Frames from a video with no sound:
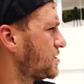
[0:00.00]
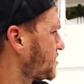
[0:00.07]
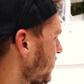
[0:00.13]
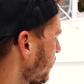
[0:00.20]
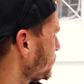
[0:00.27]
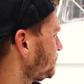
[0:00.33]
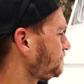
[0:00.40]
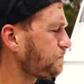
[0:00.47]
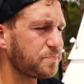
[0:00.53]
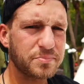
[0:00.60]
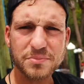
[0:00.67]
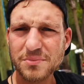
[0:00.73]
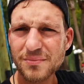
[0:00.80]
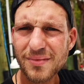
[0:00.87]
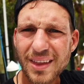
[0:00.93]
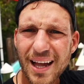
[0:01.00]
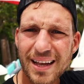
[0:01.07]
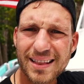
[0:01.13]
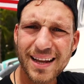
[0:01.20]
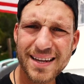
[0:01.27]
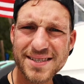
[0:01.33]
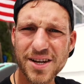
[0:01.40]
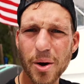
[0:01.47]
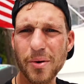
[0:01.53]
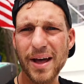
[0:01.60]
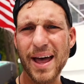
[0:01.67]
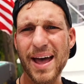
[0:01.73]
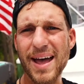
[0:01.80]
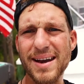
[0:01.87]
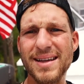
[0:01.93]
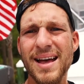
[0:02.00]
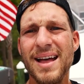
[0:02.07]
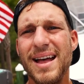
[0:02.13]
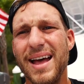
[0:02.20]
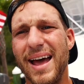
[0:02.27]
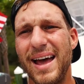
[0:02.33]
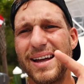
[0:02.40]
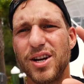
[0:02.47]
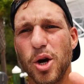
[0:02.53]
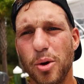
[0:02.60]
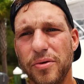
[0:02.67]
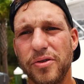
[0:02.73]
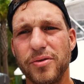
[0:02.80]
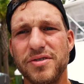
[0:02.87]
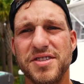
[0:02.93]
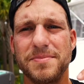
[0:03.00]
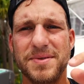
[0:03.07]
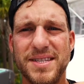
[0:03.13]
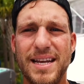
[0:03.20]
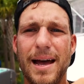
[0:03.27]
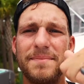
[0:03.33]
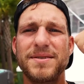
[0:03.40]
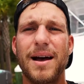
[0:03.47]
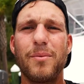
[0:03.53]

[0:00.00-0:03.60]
So let's go ahead and go through some steps.